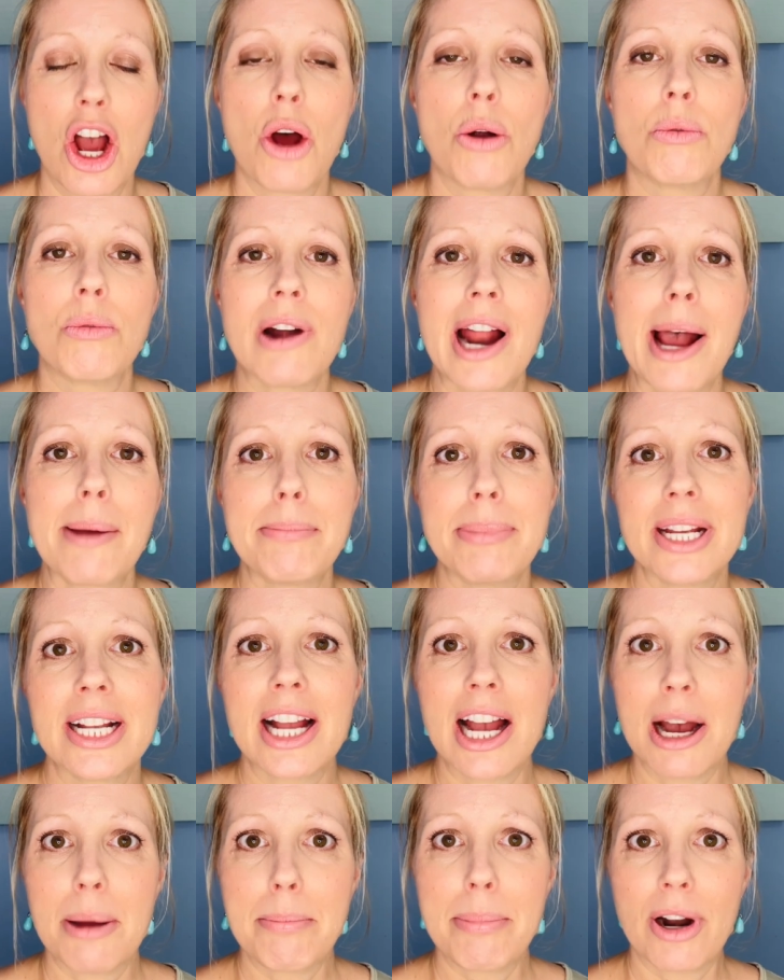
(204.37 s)
Wrapping
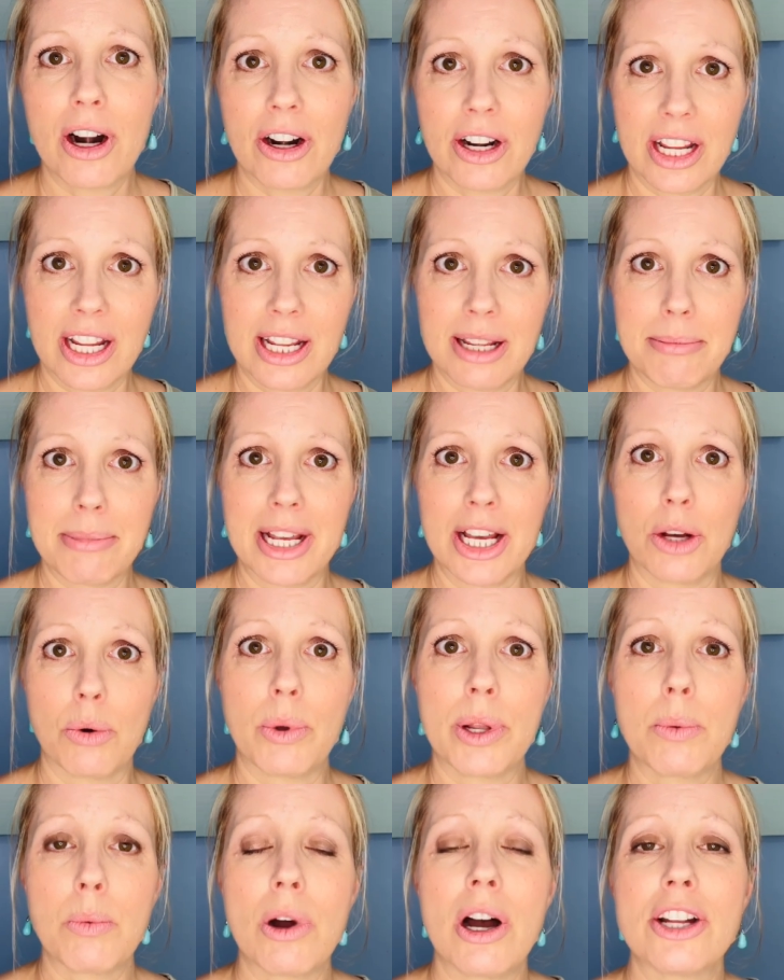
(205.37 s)
up our email,
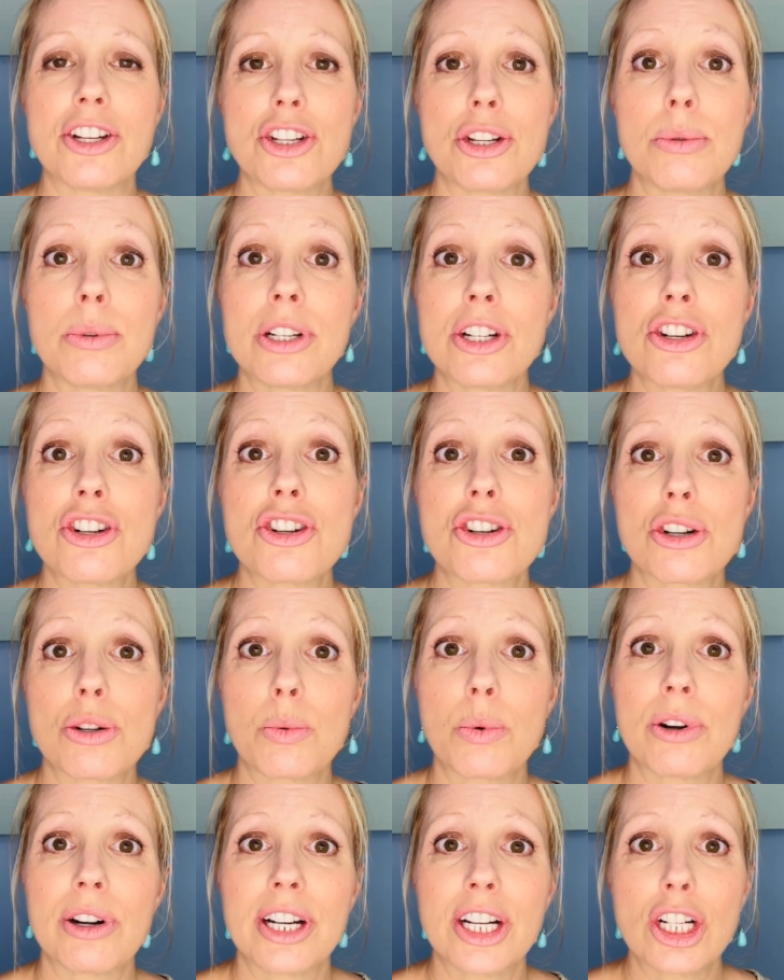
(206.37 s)
we want to ensure
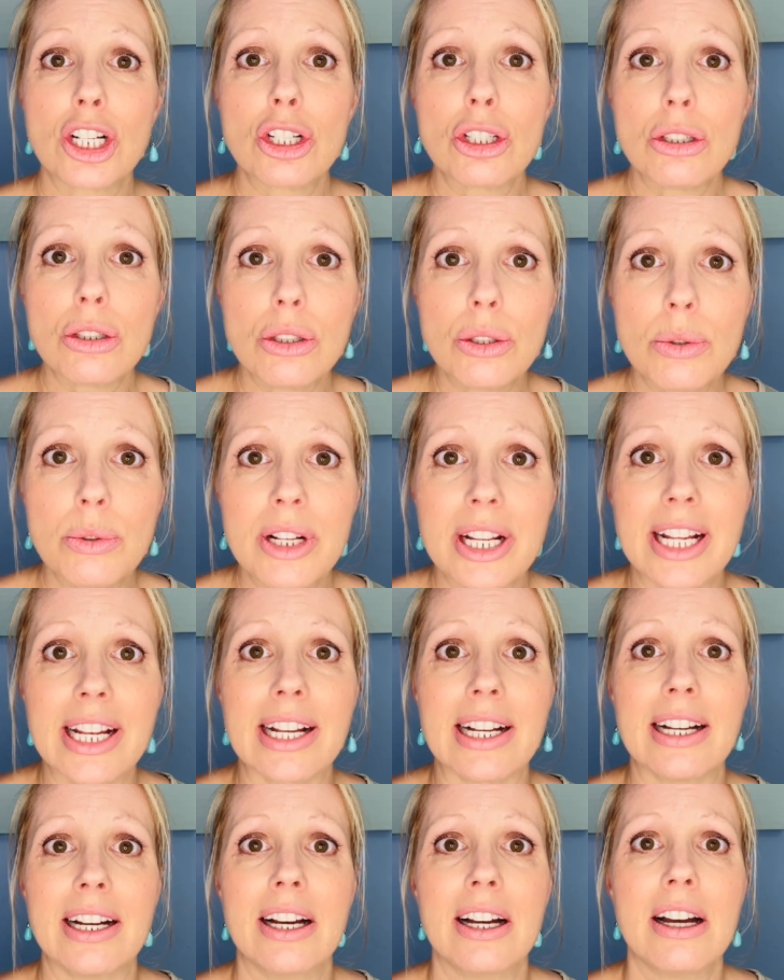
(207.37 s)
we're
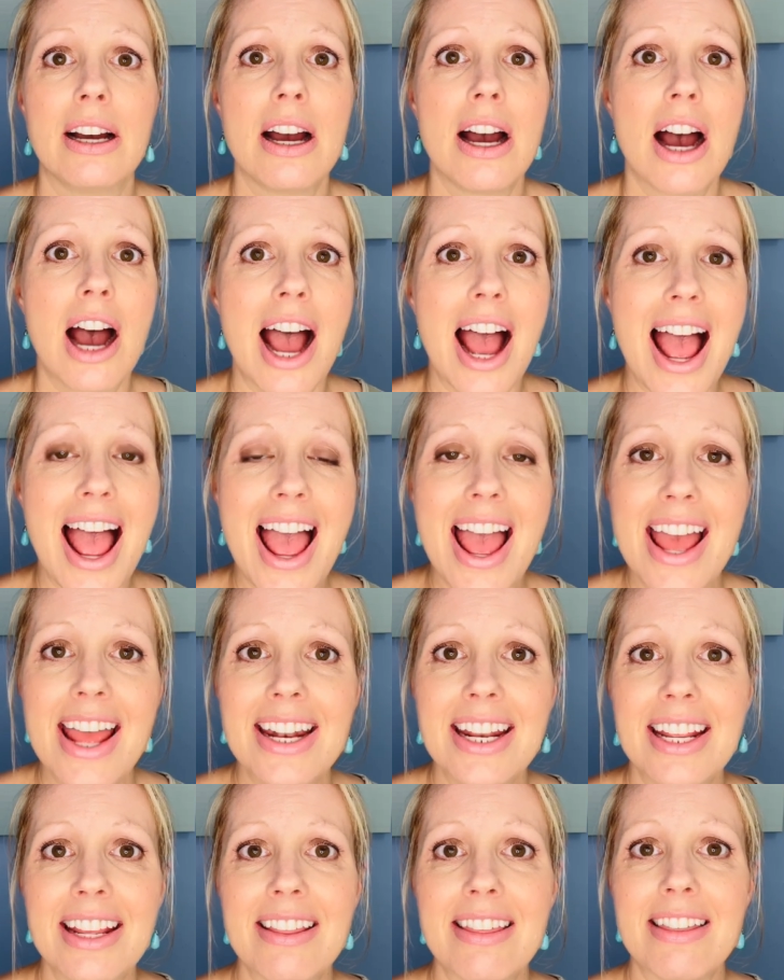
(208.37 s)
including
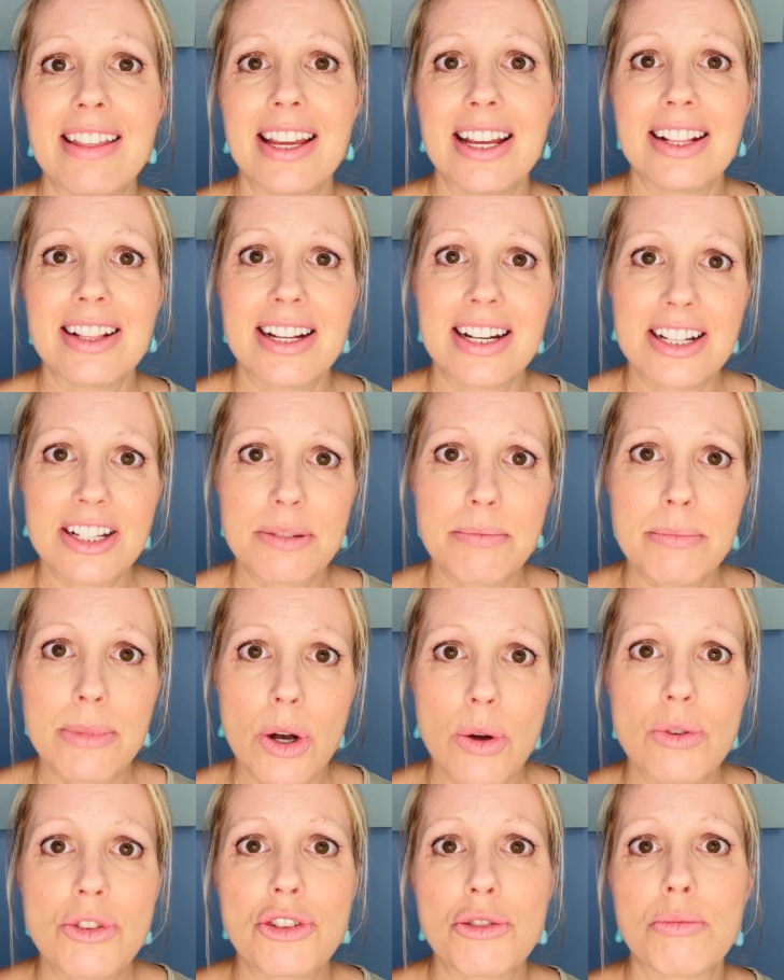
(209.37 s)
anything that is
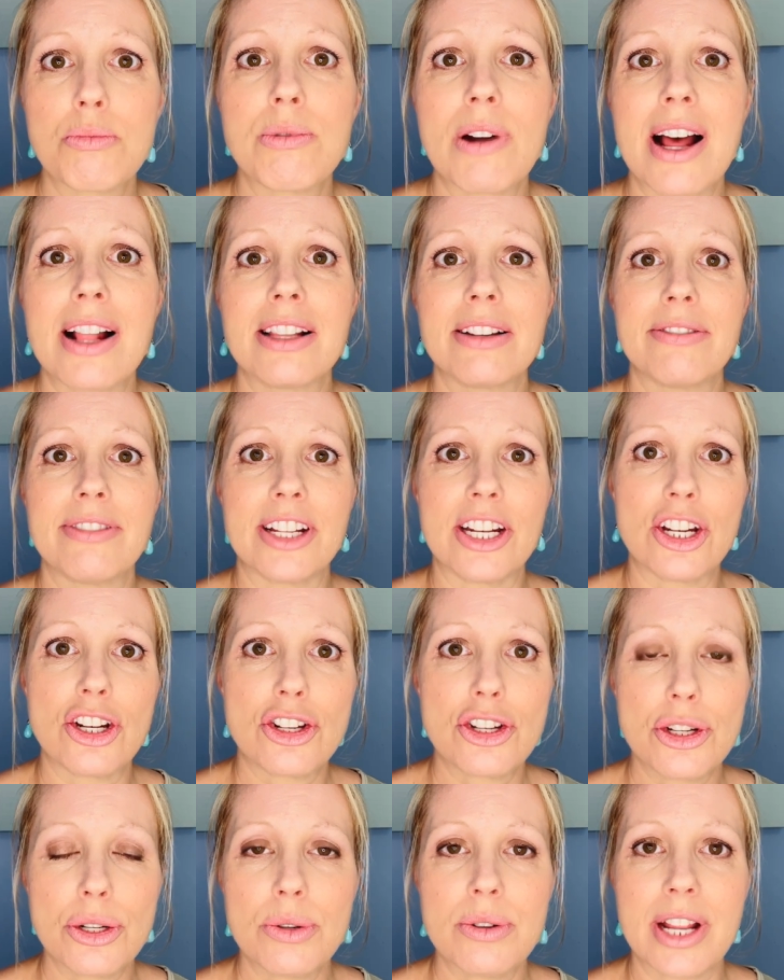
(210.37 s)
most relevant:
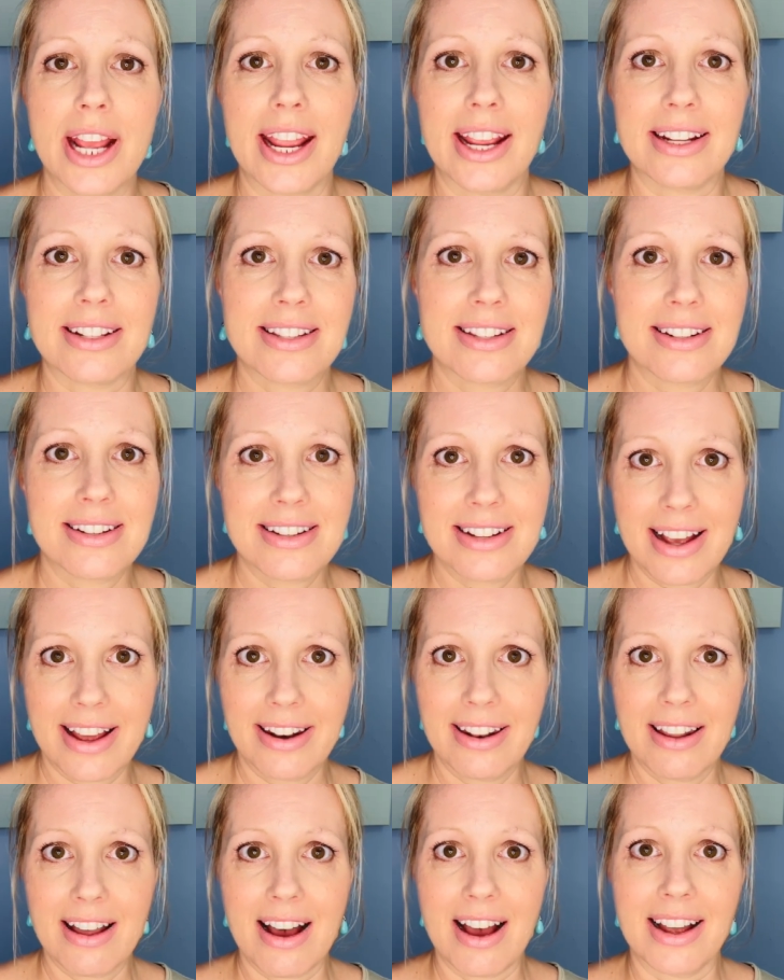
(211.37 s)
due dates,
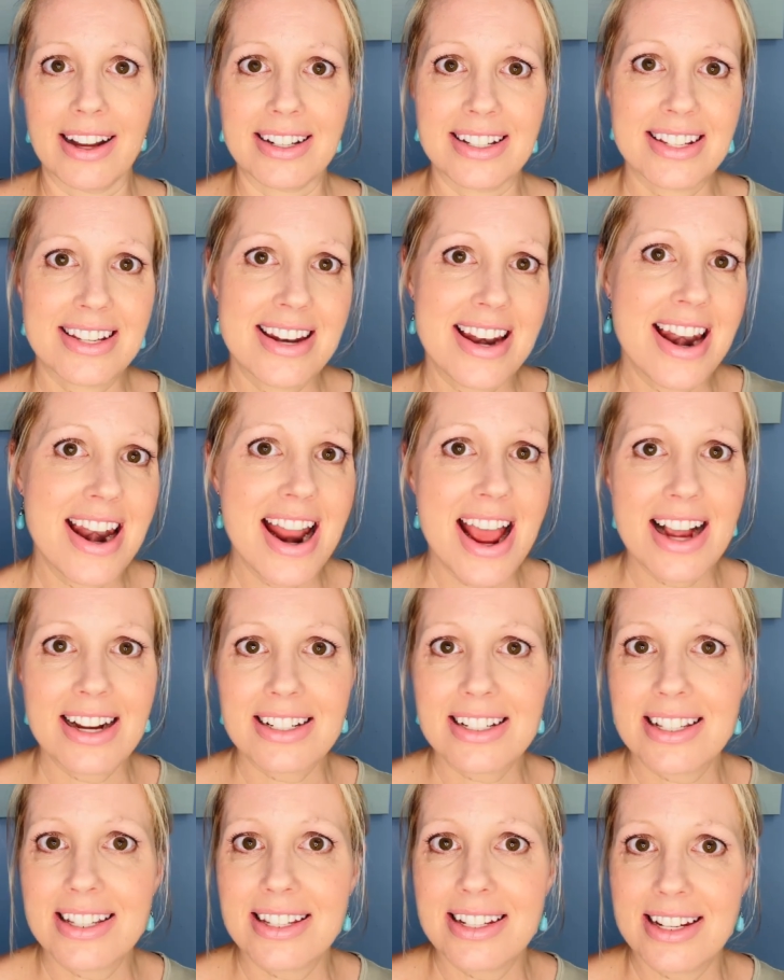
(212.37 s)
deadlines,
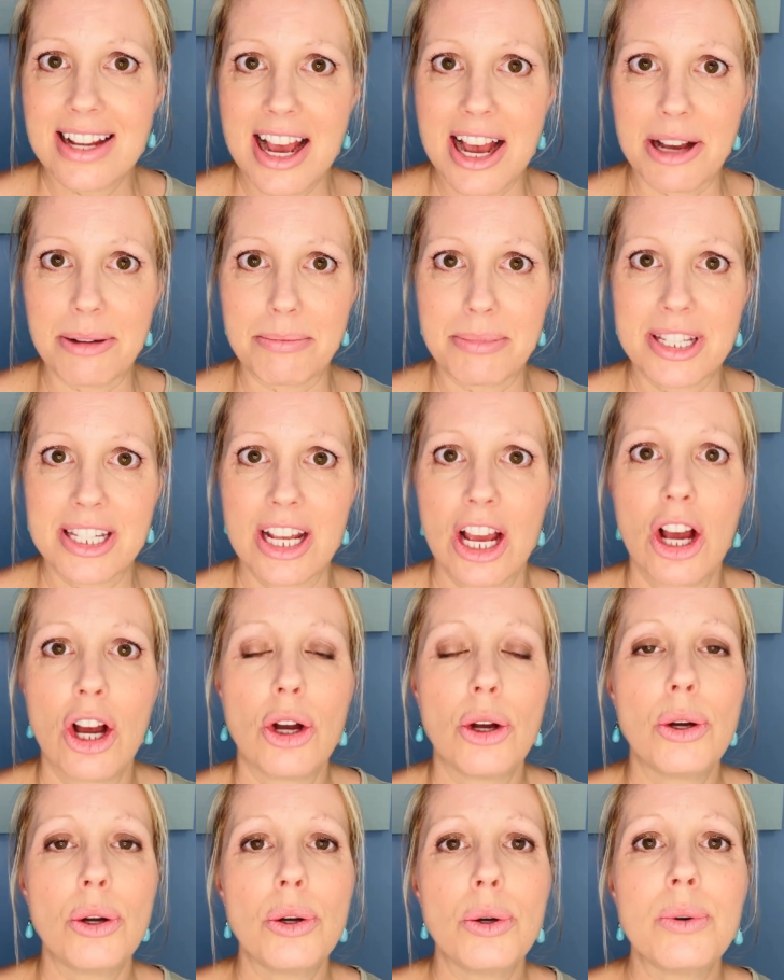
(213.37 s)
next steps,
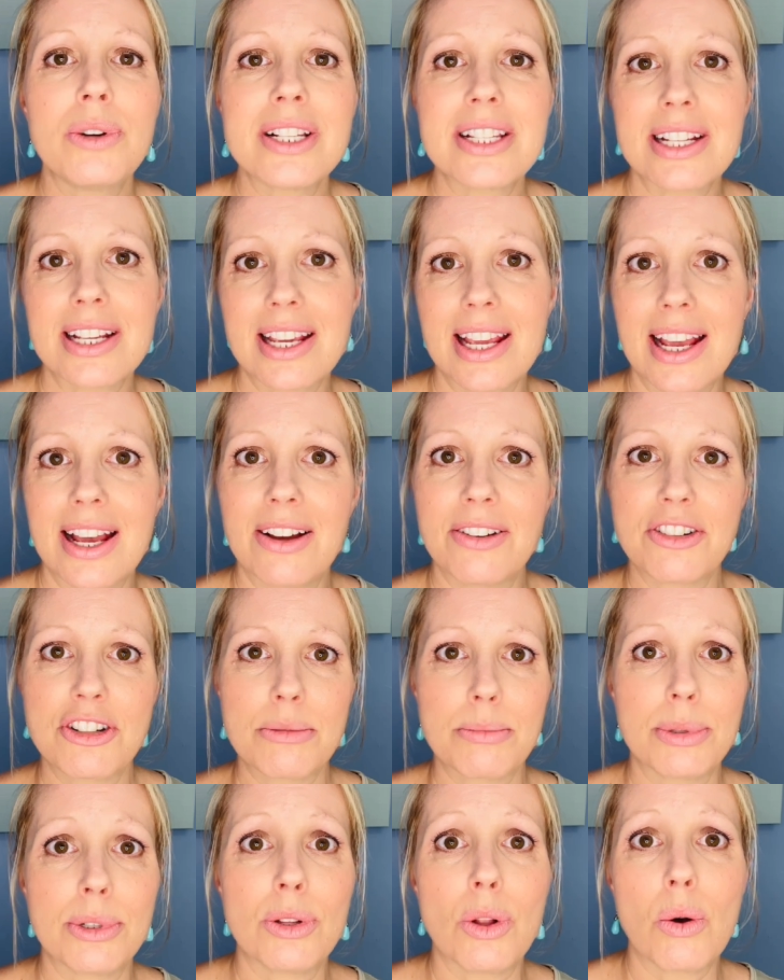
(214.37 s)
who is
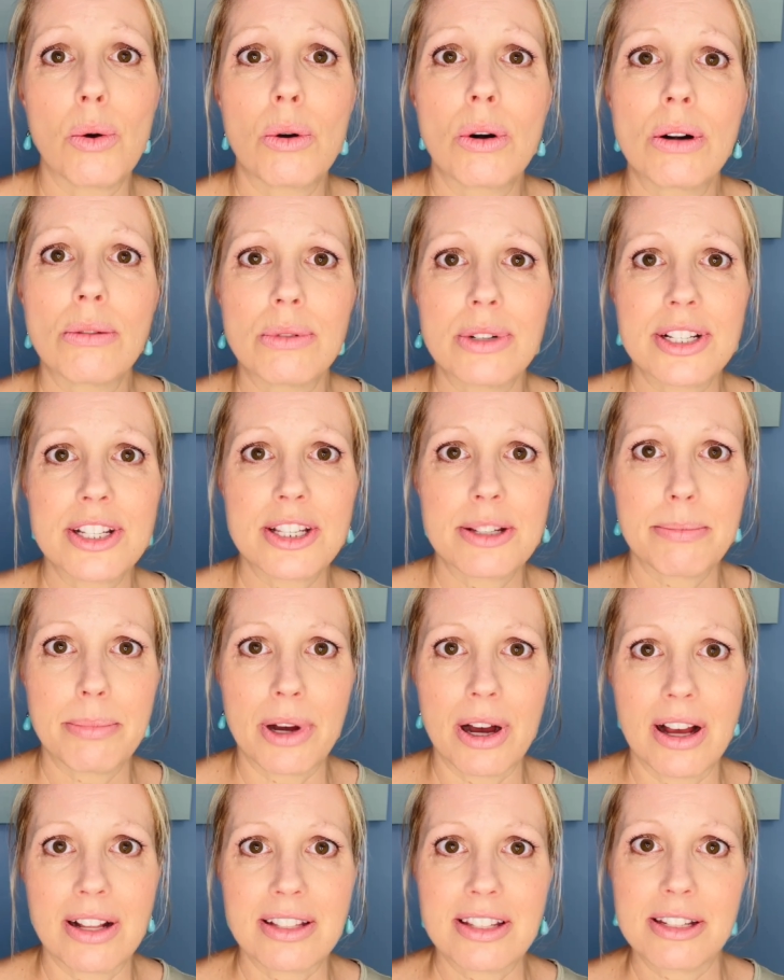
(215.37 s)
accountable or
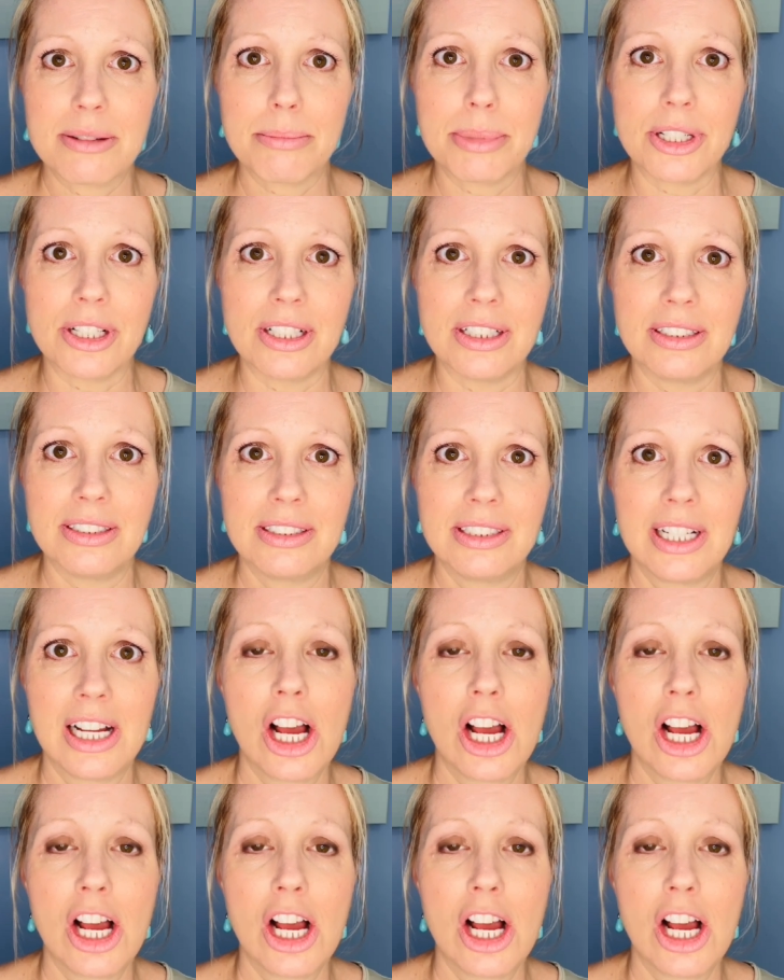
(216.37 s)
responsible.